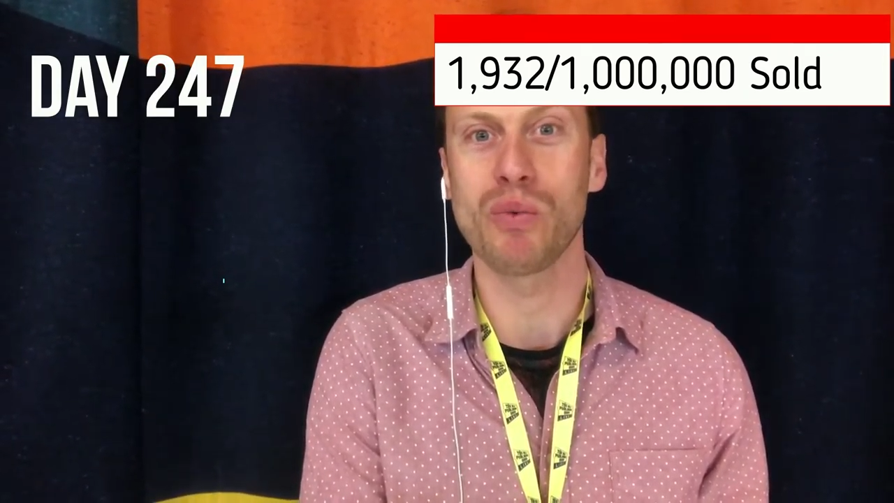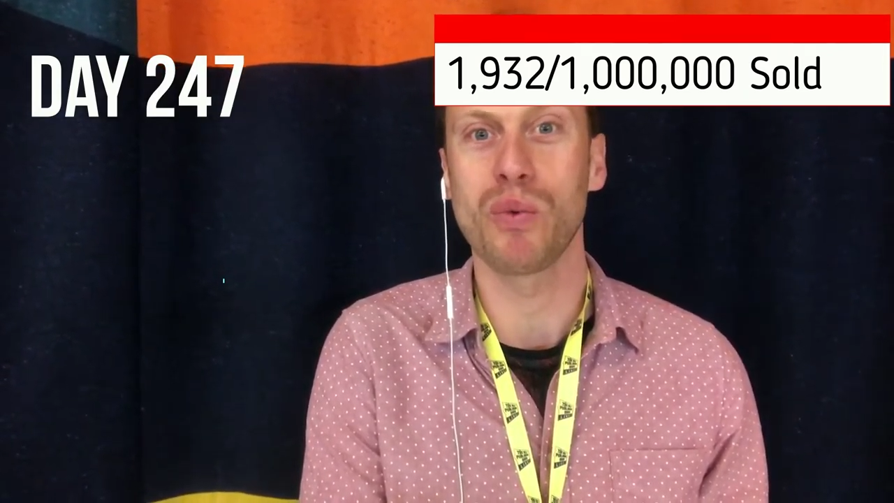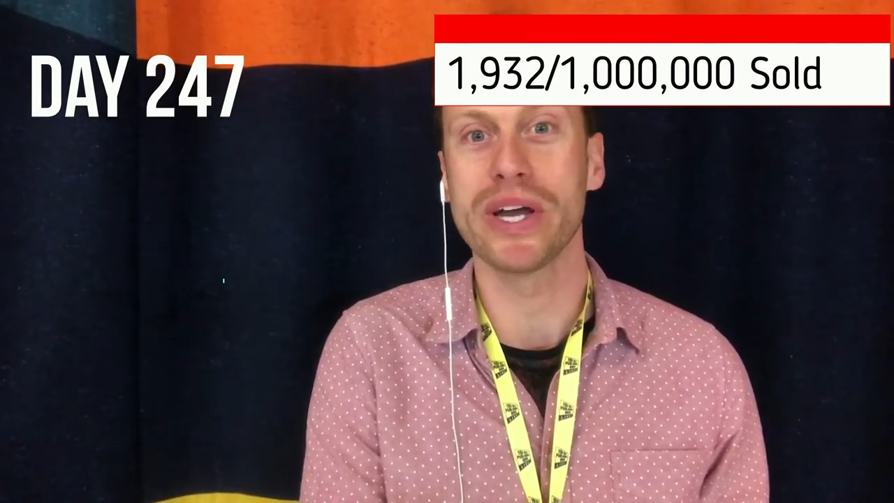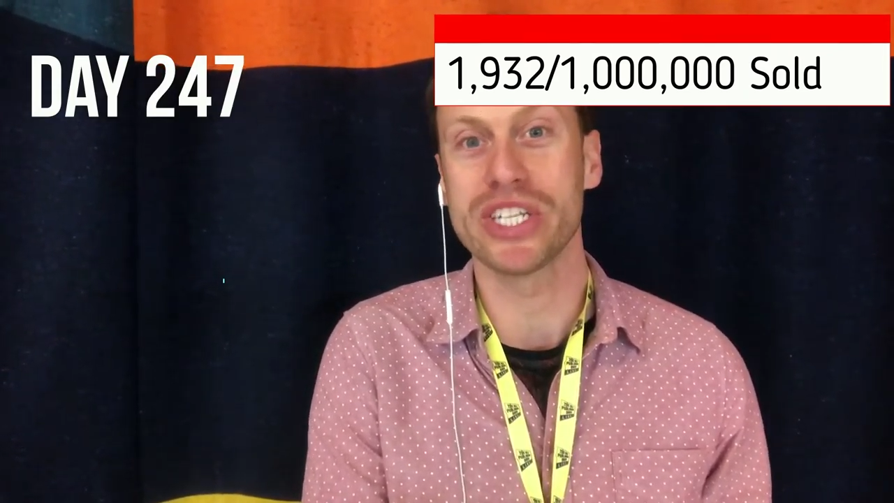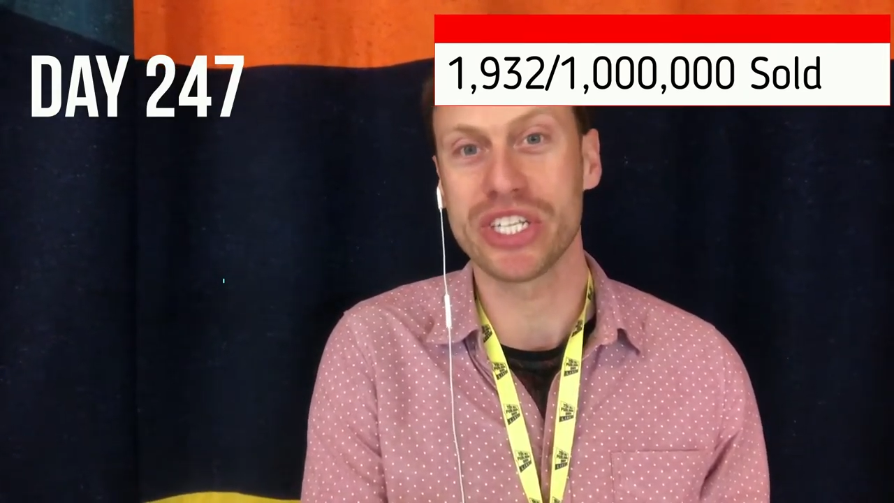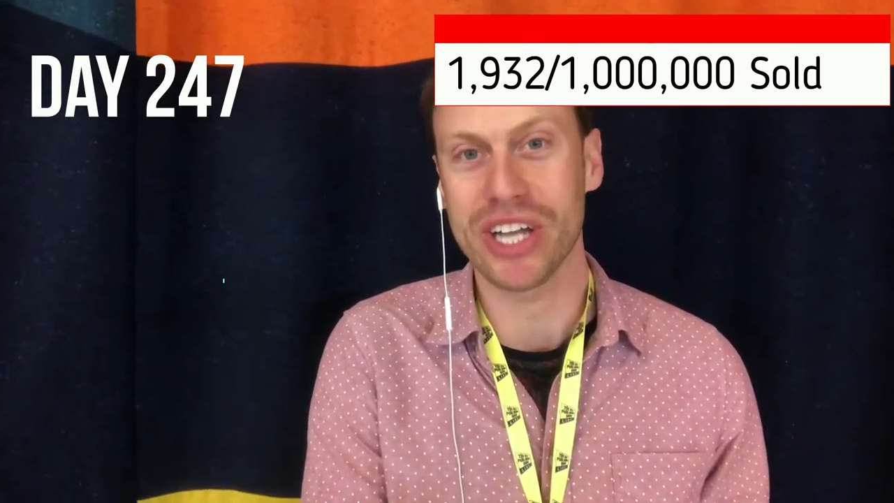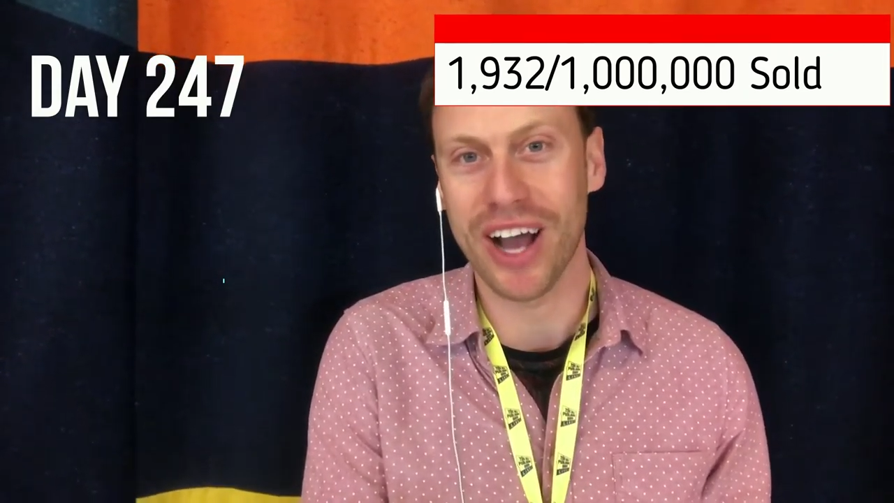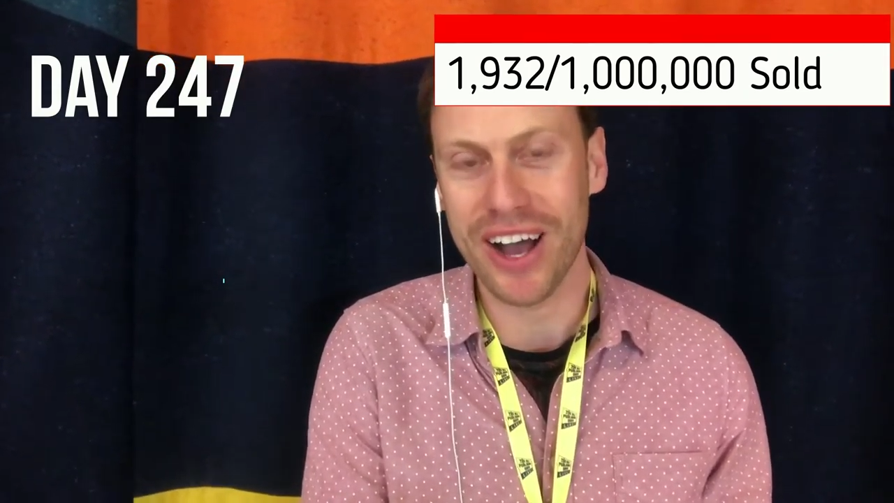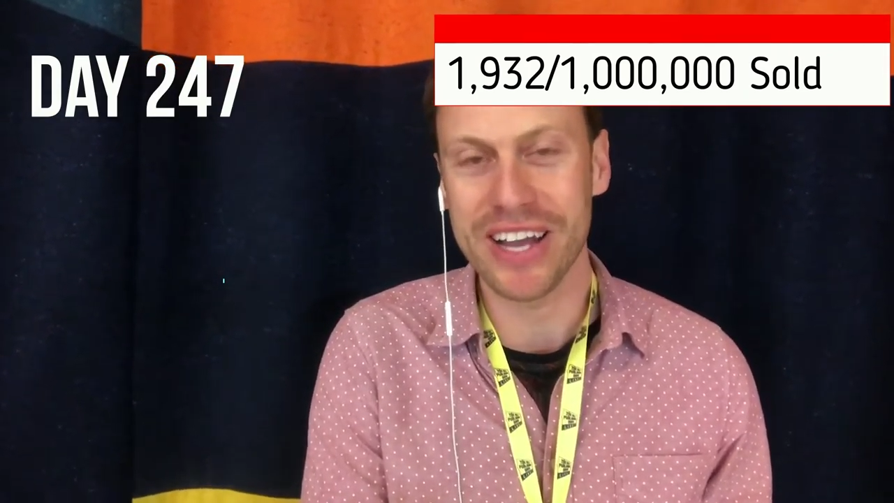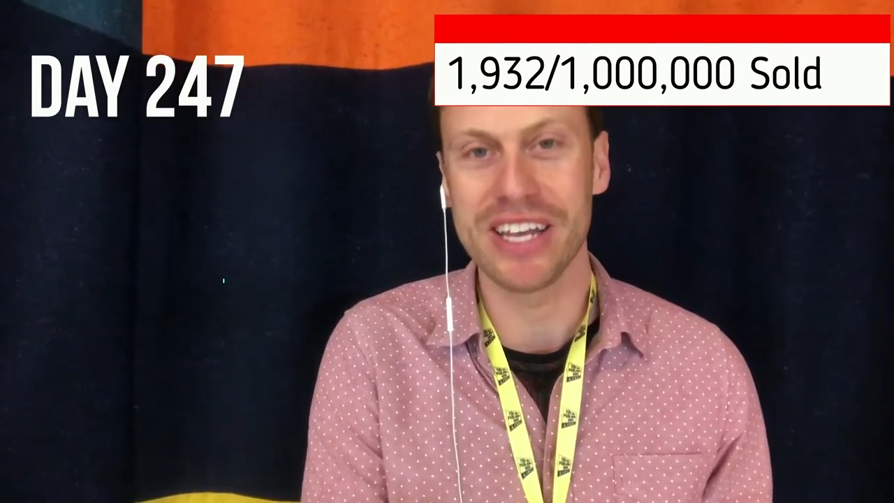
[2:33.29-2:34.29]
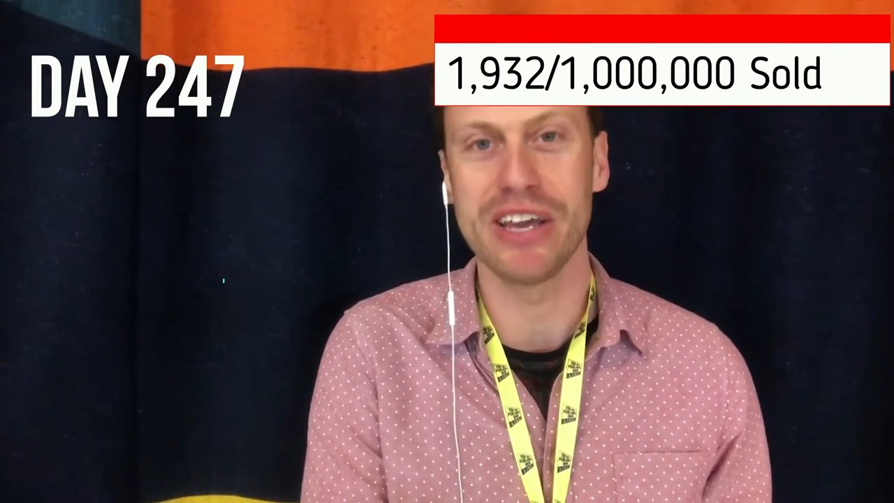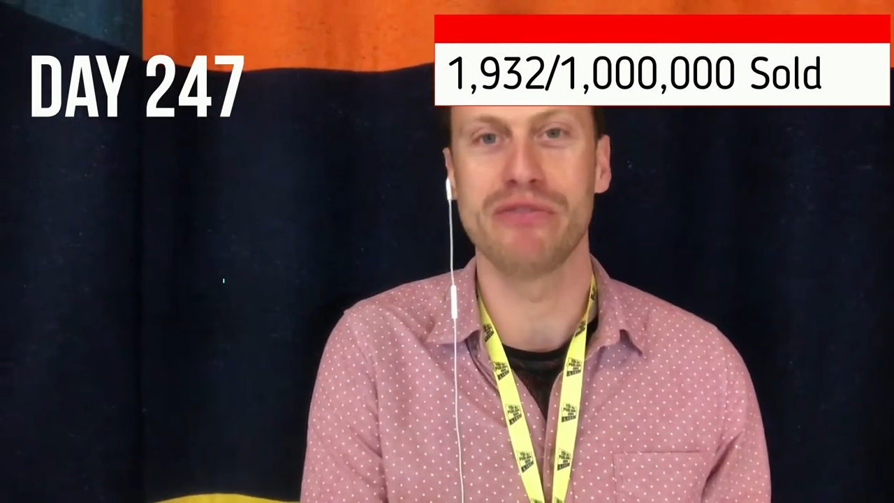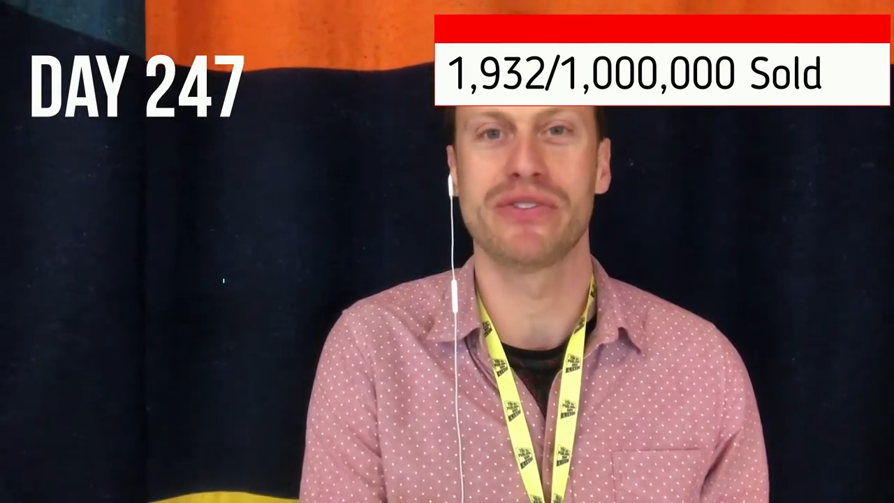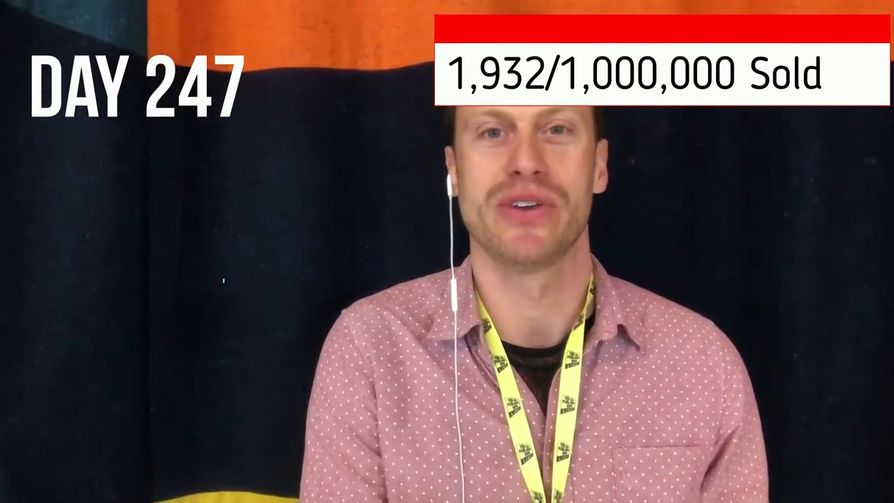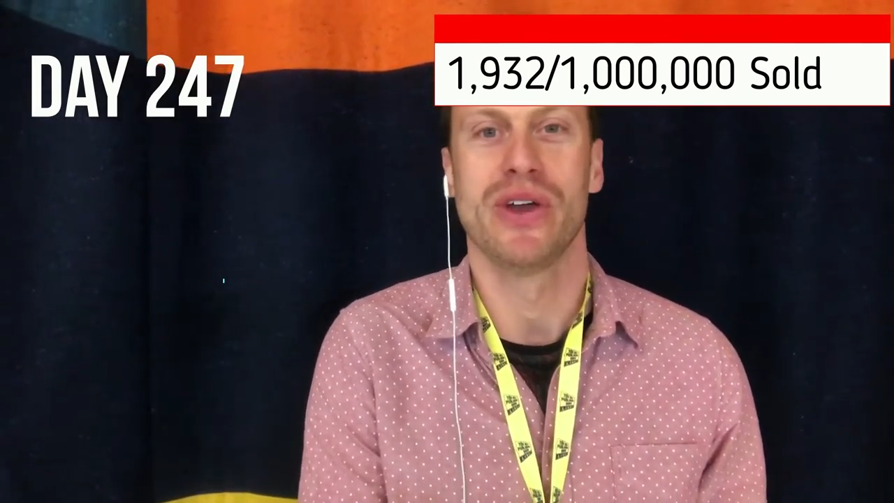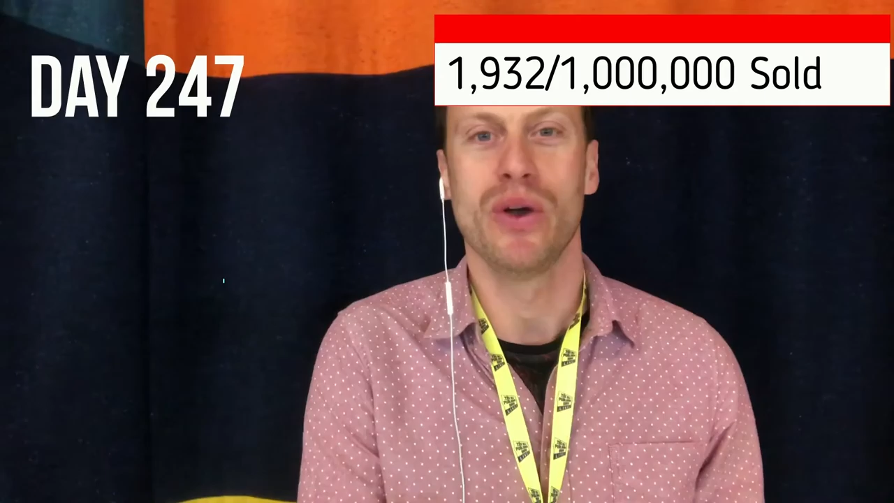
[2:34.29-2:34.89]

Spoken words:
wish I'd lived